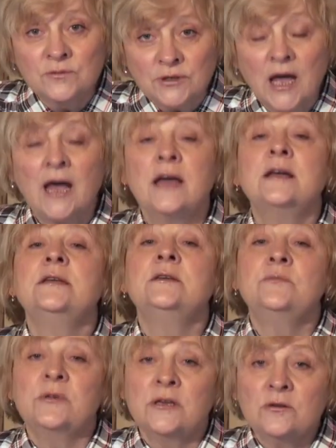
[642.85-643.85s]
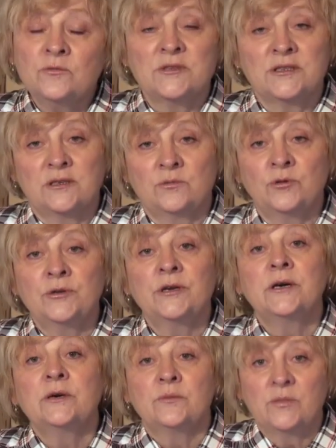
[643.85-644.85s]
just because nothing happened
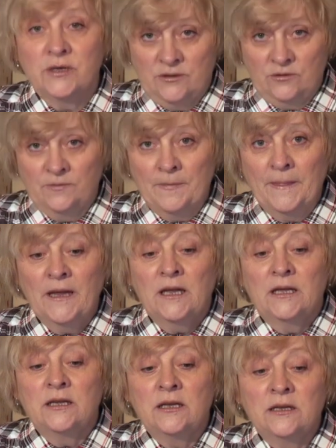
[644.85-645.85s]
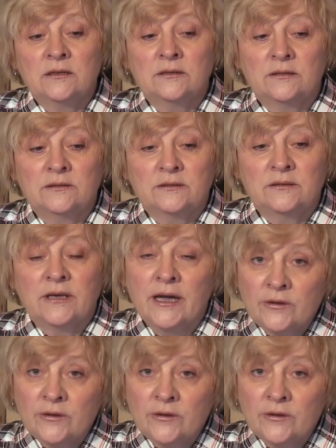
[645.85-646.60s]
are very narrow-minded people.